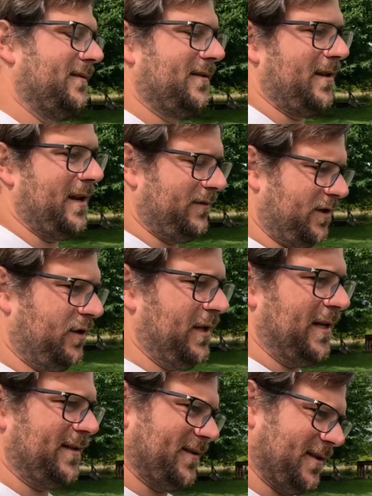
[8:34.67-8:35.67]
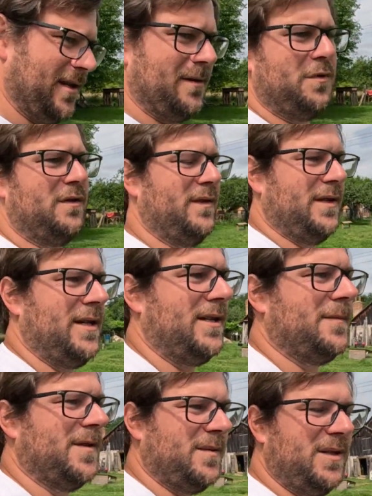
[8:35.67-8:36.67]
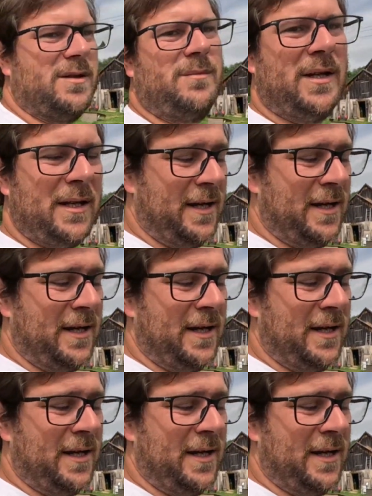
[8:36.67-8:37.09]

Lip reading: So they have 2 nests and they're moving the eggs between them.